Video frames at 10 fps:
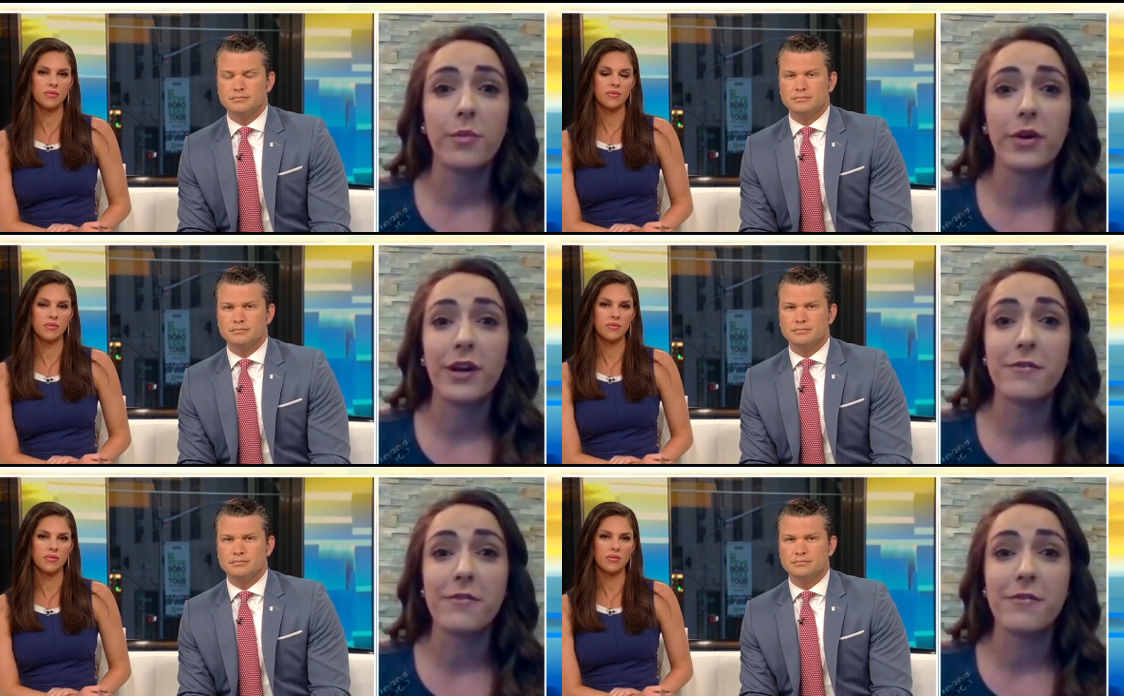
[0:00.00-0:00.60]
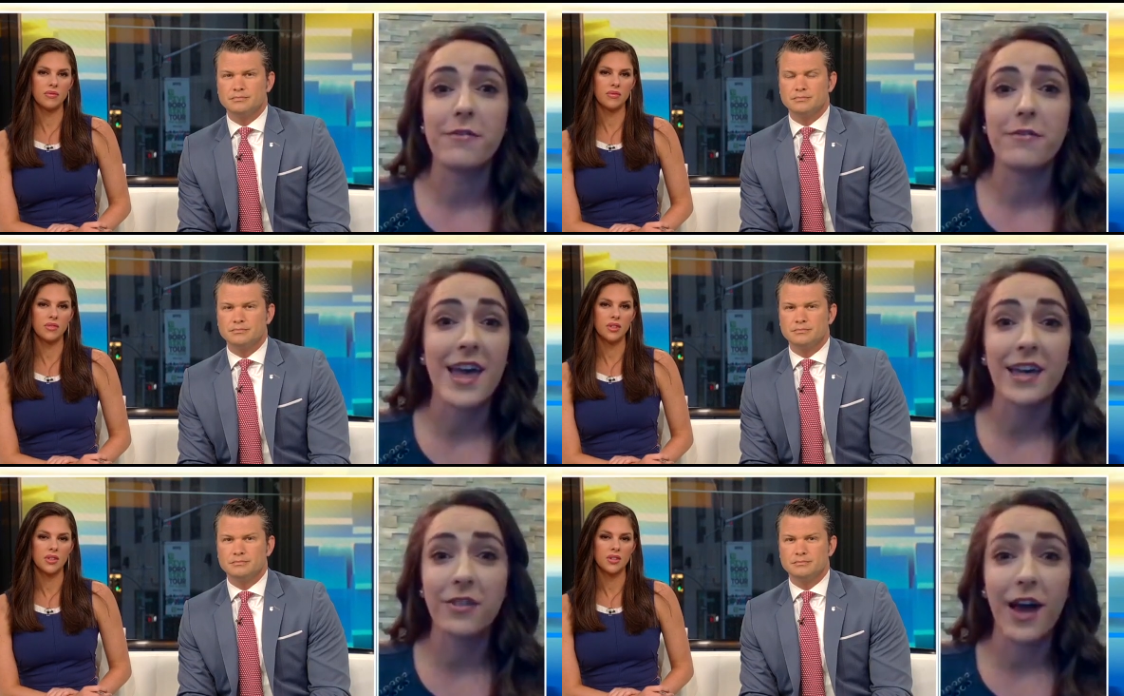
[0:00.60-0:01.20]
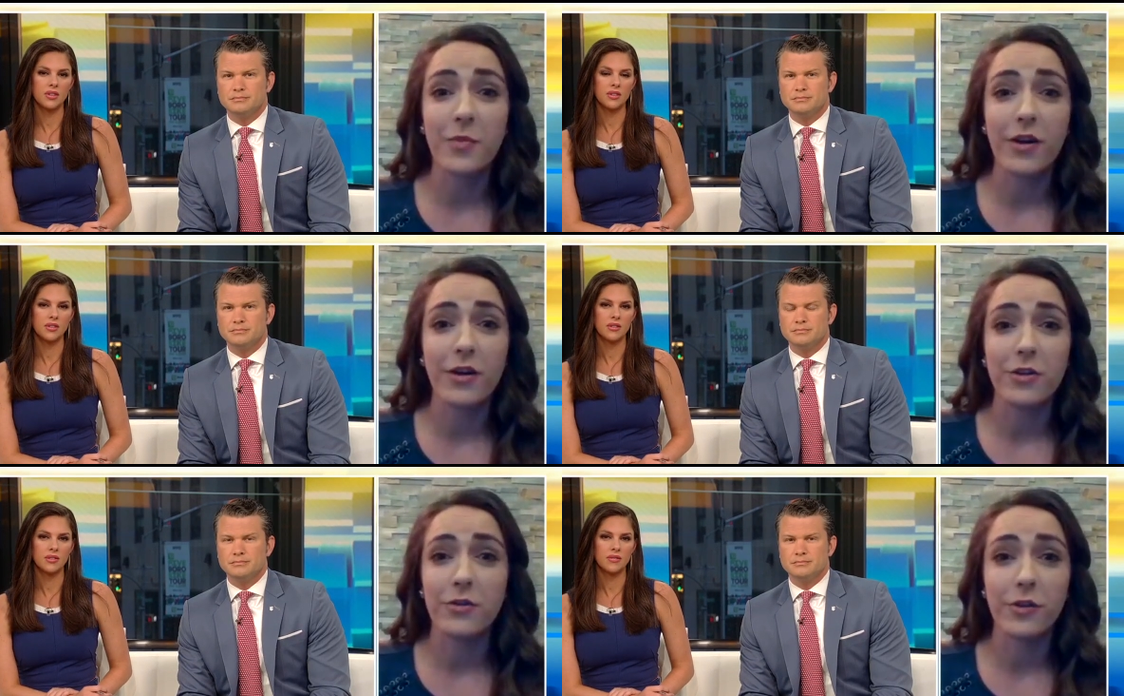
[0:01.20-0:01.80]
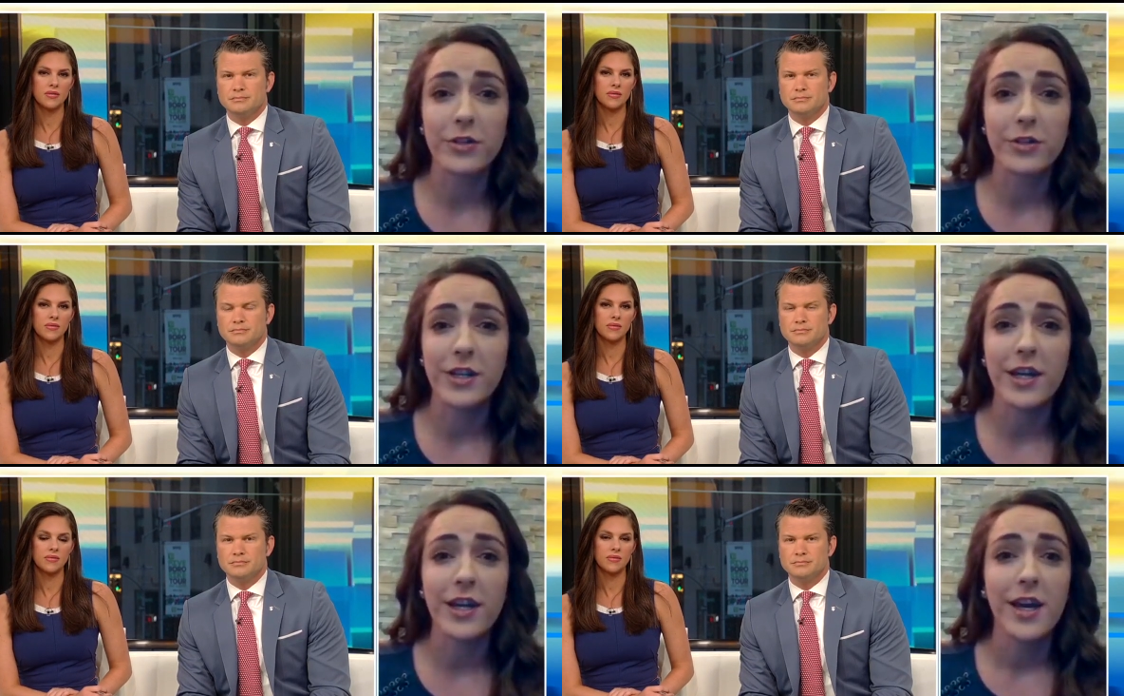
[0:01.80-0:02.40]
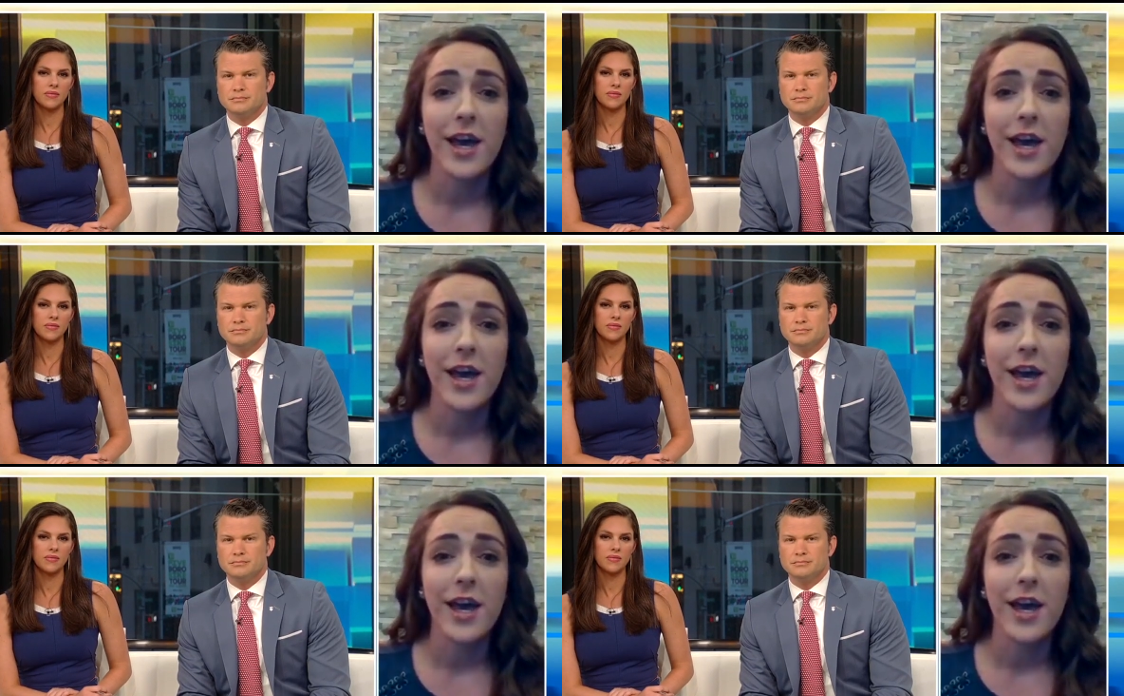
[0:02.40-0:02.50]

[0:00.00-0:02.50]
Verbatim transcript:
Speaker 1: putting a very negative light upon our university.